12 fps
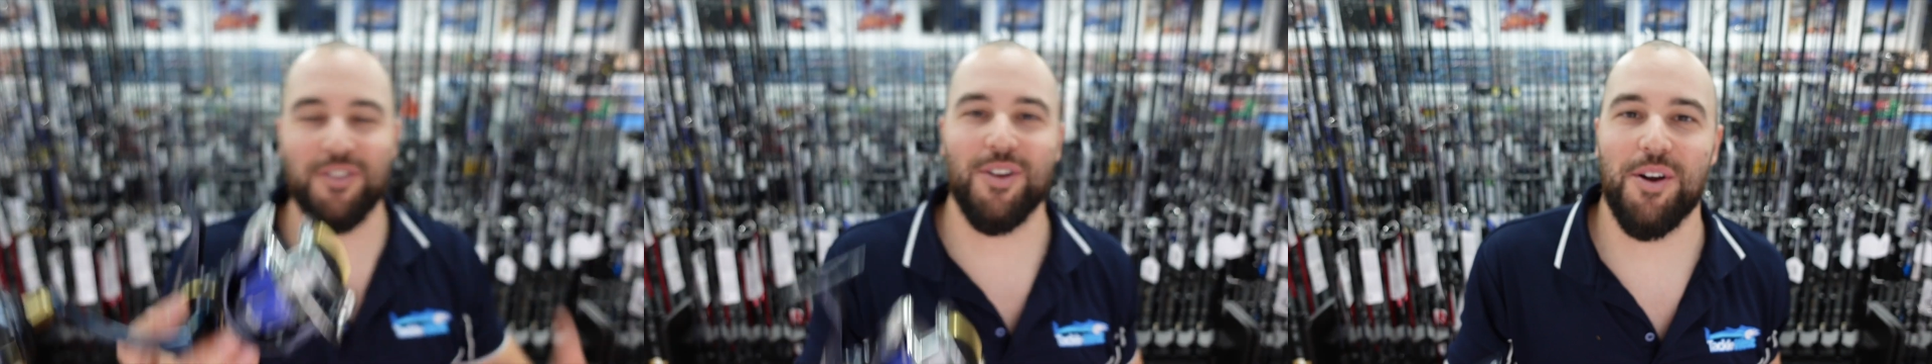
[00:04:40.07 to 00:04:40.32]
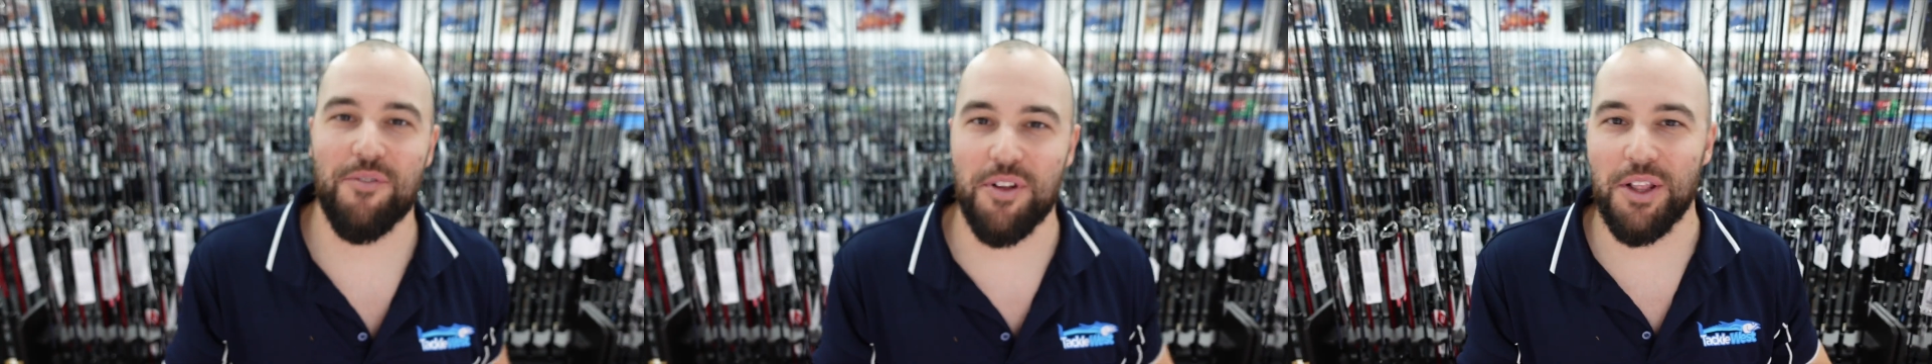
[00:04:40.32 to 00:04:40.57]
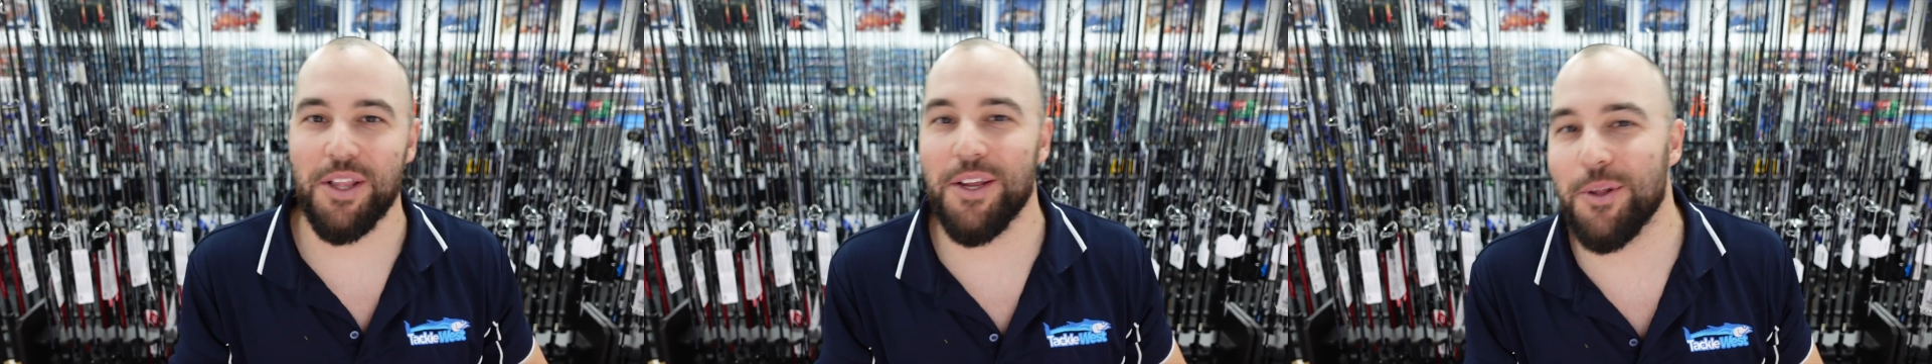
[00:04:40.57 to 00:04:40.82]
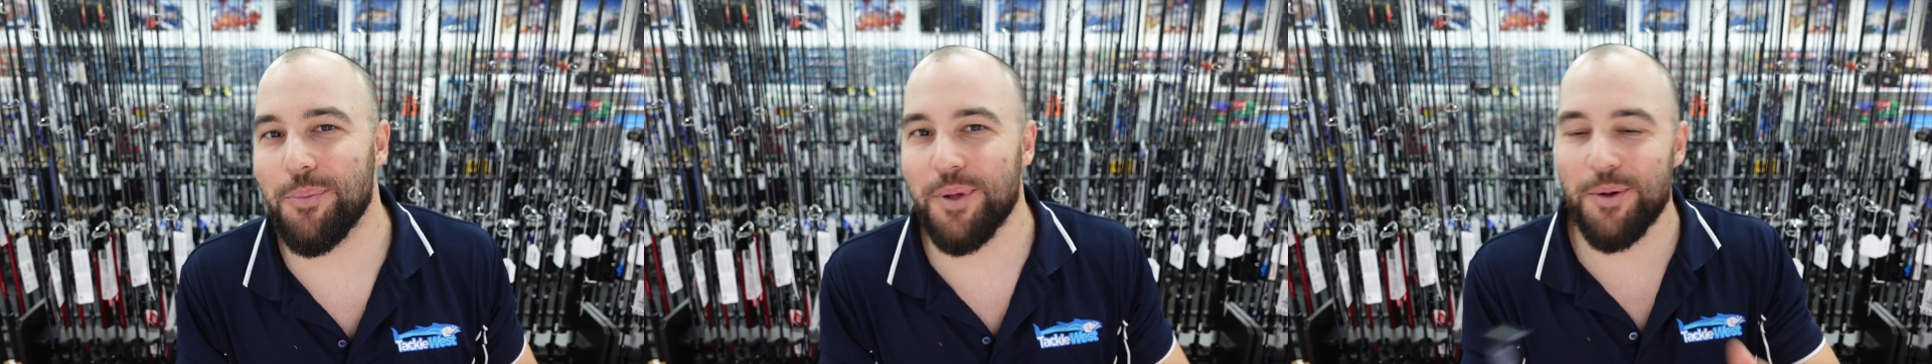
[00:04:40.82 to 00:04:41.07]
kind of a
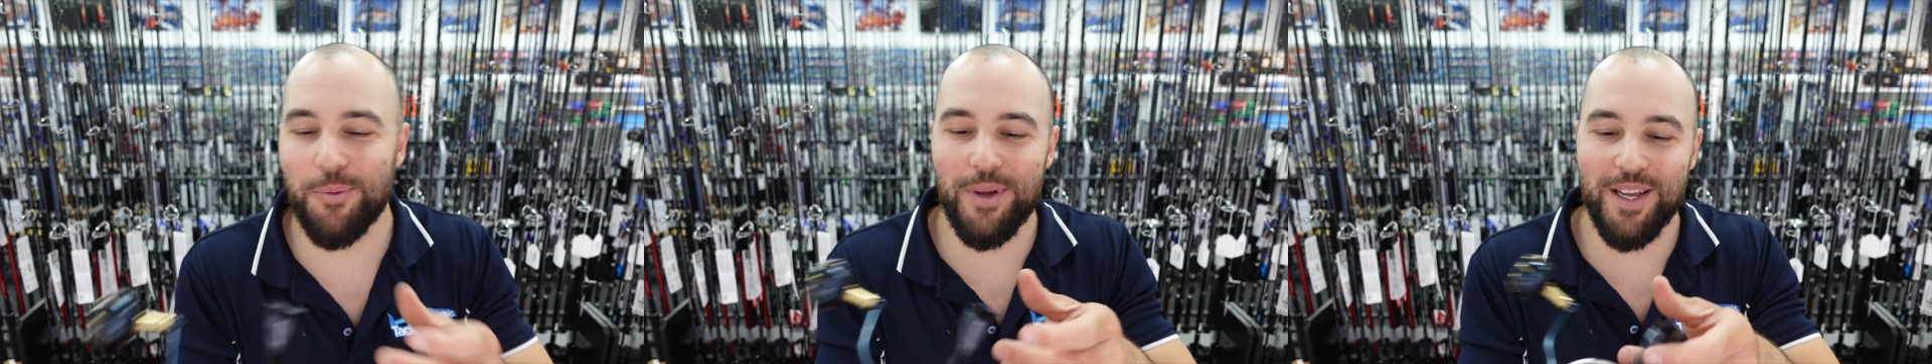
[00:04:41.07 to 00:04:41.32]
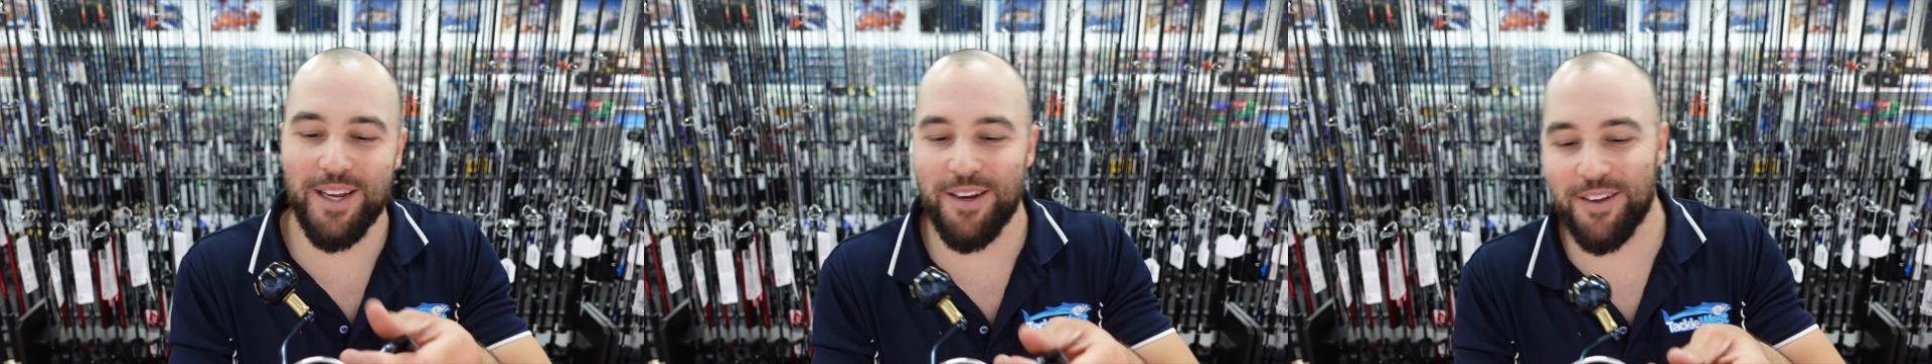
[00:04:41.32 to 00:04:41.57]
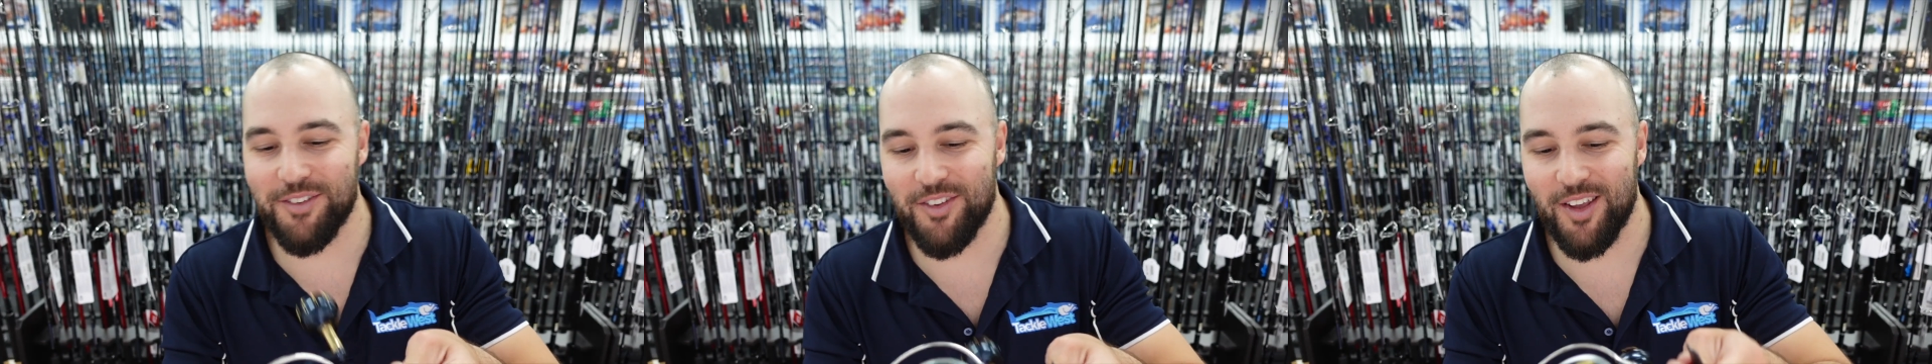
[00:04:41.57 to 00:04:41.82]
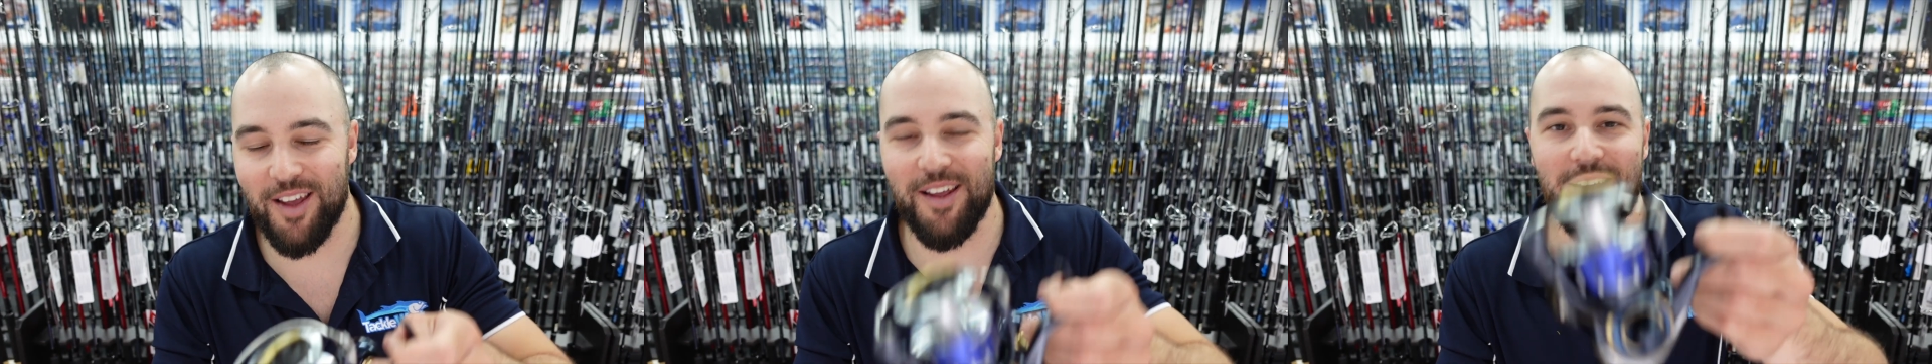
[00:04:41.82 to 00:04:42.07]
little bit weird, I'd
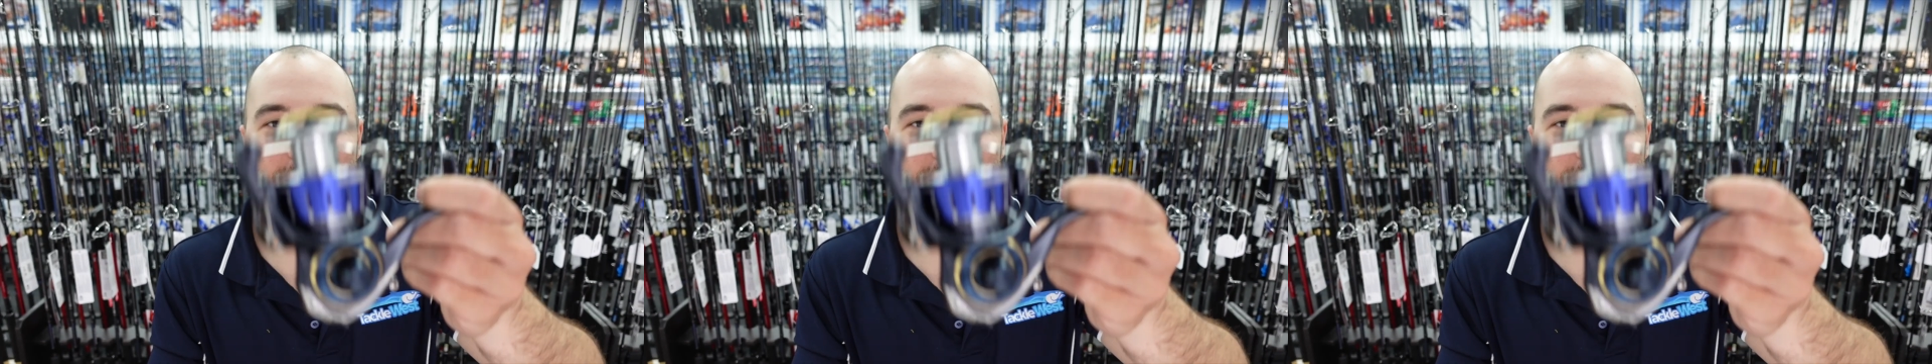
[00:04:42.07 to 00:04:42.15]
say.